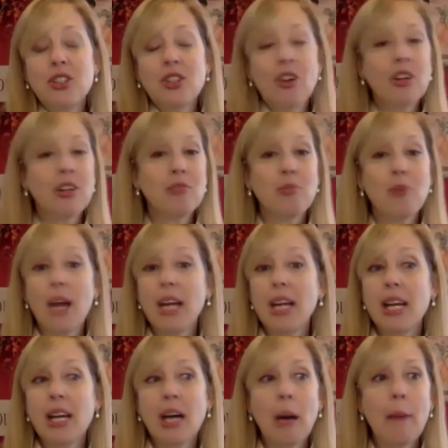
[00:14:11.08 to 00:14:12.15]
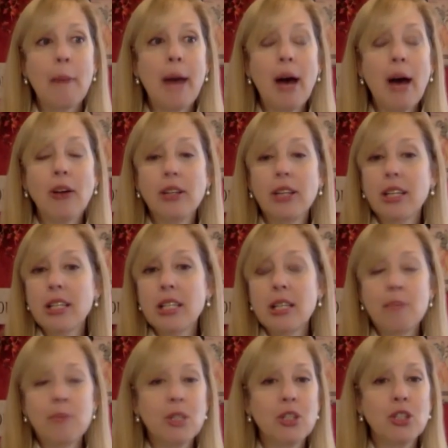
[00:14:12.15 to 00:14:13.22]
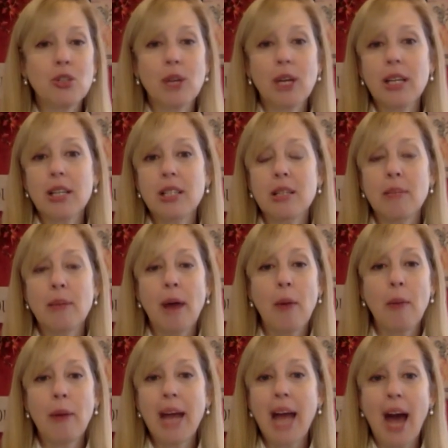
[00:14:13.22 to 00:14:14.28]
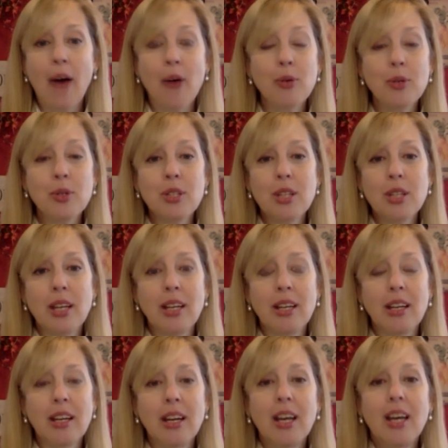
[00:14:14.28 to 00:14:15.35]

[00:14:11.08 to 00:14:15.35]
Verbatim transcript: started writing about little tips and tricks about my house, and,